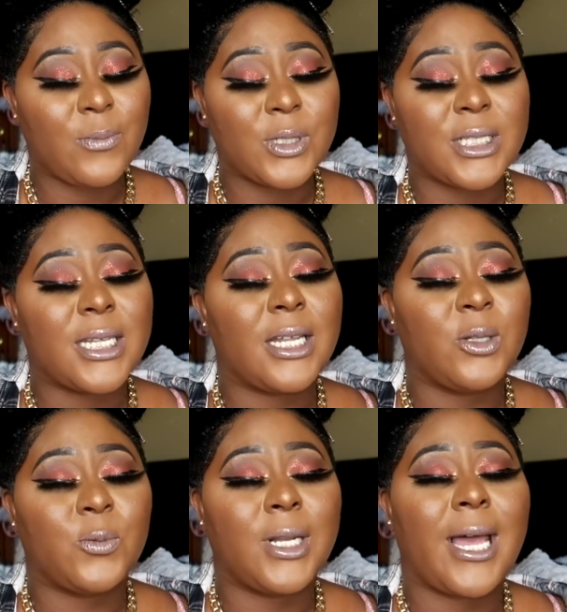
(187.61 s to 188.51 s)
which is
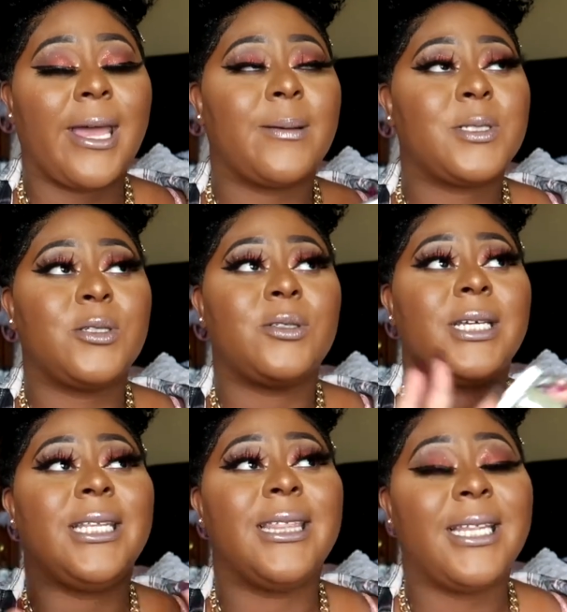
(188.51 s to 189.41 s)
another one I
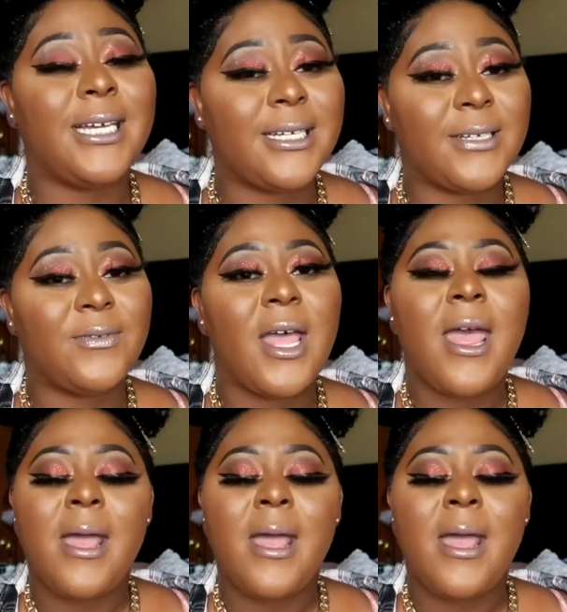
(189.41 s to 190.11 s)
absolutely love.